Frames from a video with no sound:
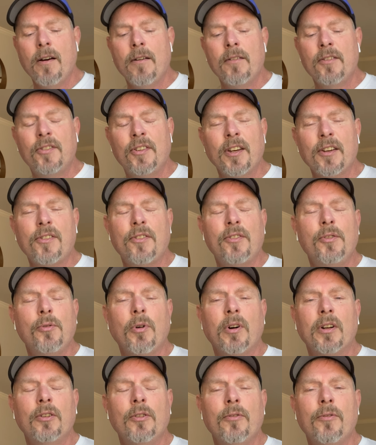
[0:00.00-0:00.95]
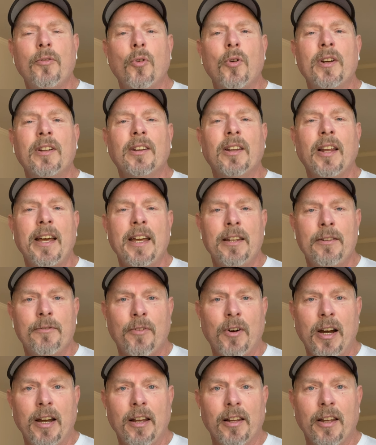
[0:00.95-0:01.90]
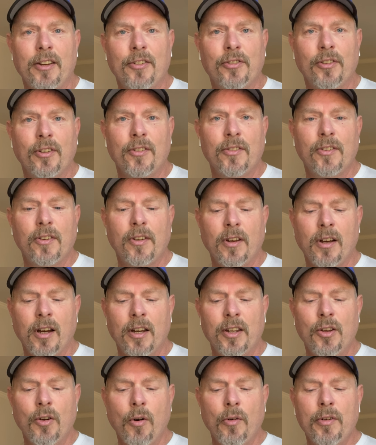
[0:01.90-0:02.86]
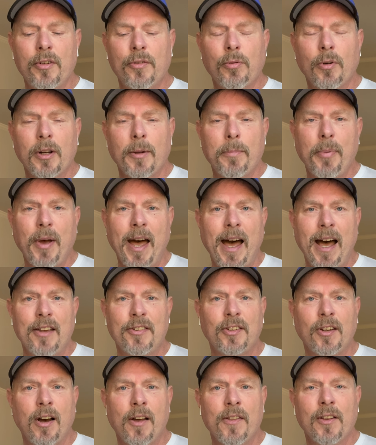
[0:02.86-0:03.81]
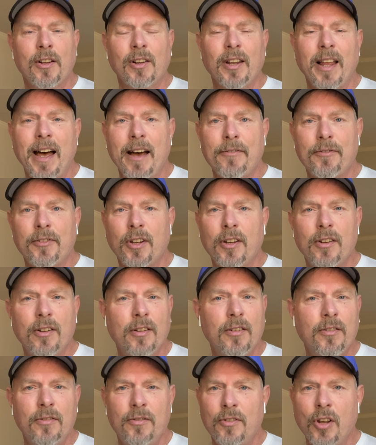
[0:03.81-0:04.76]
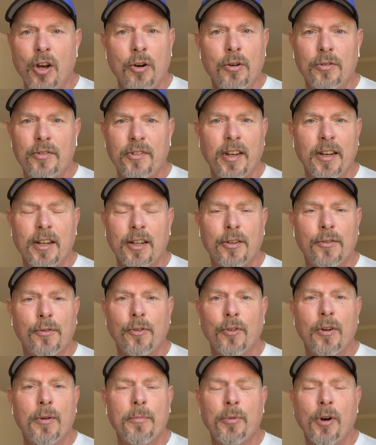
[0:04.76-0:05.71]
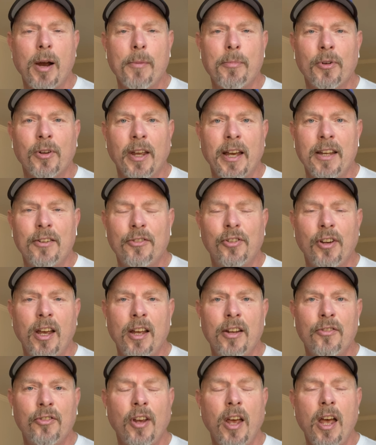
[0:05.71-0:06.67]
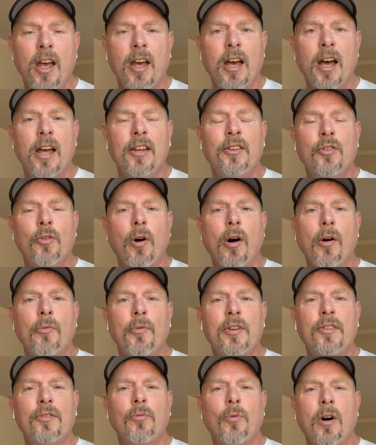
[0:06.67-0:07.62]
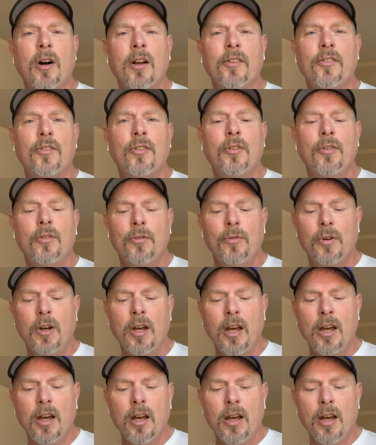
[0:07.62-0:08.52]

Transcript: Sixth, you want to avoid lane violations. Uh, you always want to pass on the left, no tickets for improper lane change, and you always want to